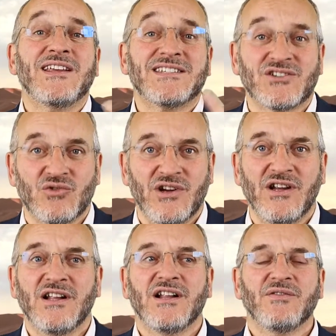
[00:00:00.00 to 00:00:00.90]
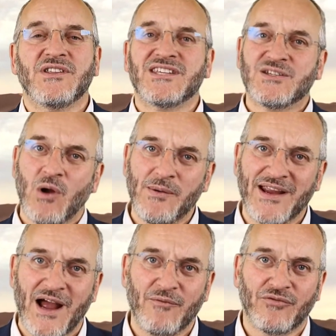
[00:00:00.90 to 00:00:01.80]
history, this is where we
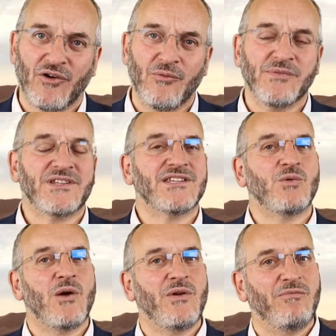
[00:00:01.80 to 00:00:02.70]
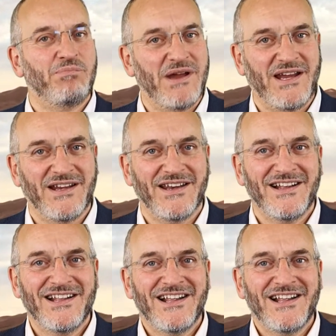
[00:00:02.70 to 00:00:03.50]
come from, this is where we've been,